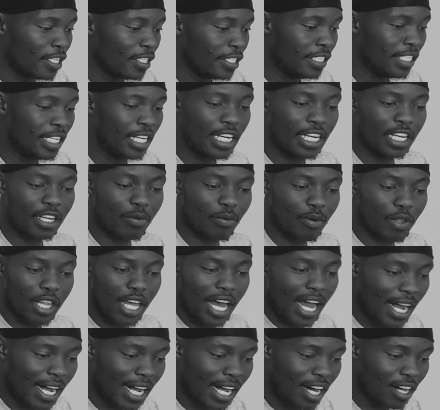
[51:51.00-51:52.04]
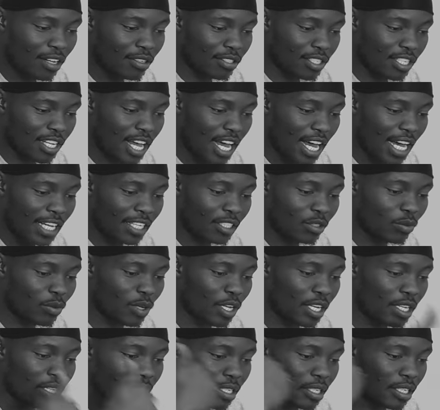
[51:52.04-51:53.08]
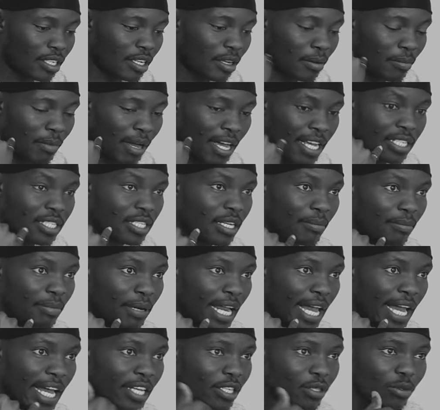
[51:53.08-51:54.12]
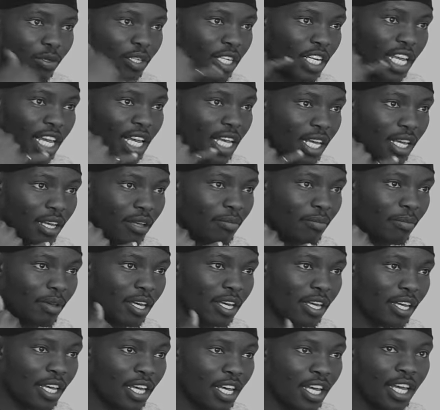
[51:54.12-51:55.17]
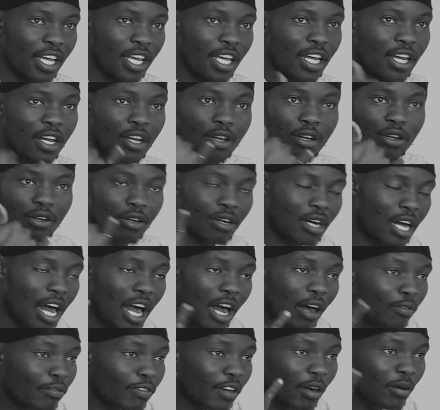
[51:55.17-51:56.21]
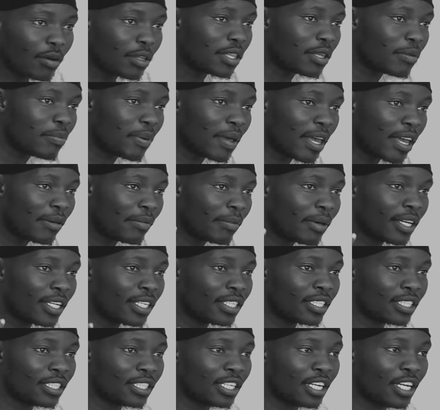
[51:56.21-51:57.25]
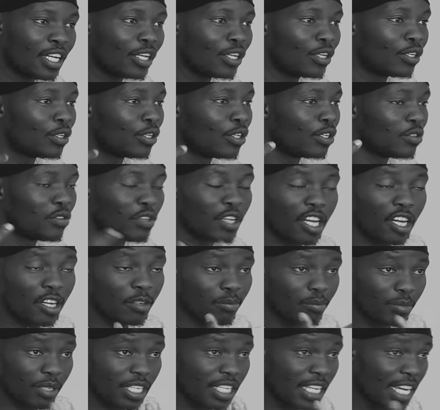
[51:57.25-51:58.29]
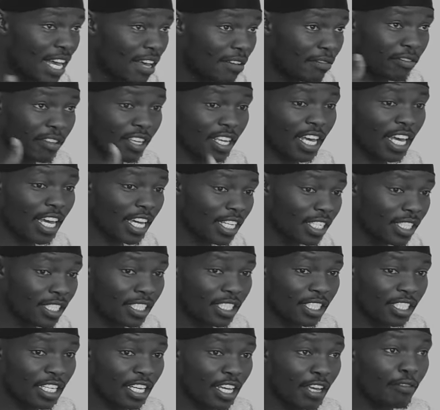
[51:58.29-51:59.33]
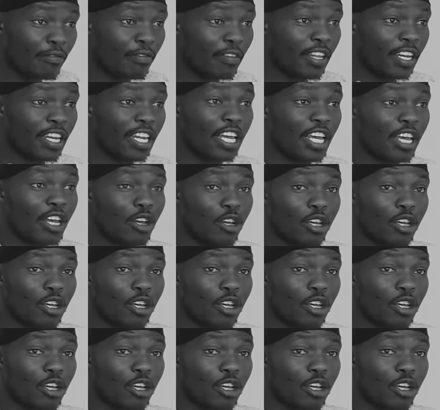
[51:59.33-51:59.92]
dealing with the accounts guys when my suppliers were nagging me, yeah. how far with the payment? It really helped me navigate even